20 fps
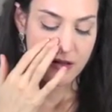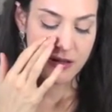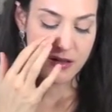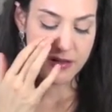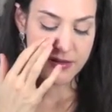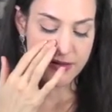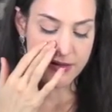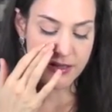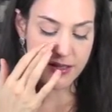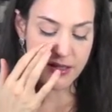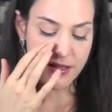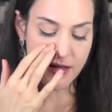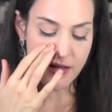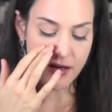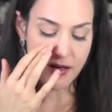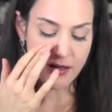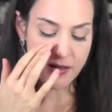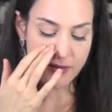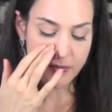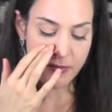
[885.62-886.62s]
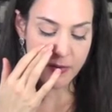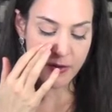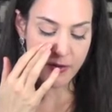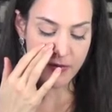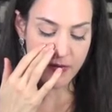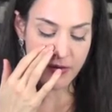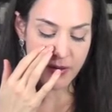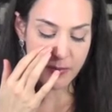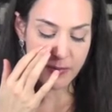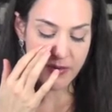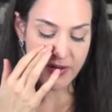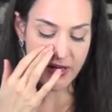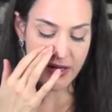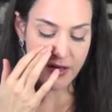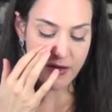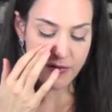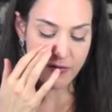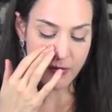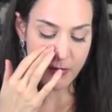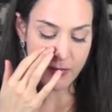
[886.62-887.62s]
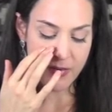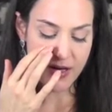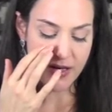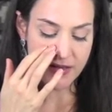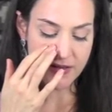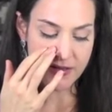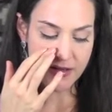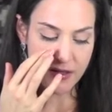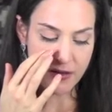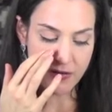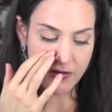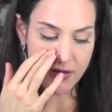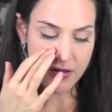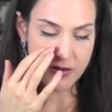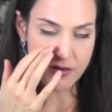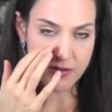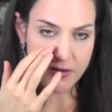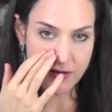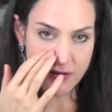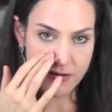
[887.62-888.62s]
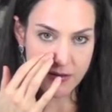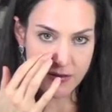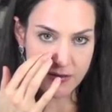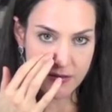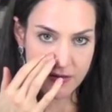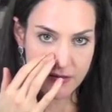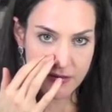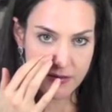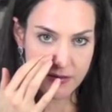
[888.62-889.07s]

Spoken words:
I see God's perfect plan for my salvation,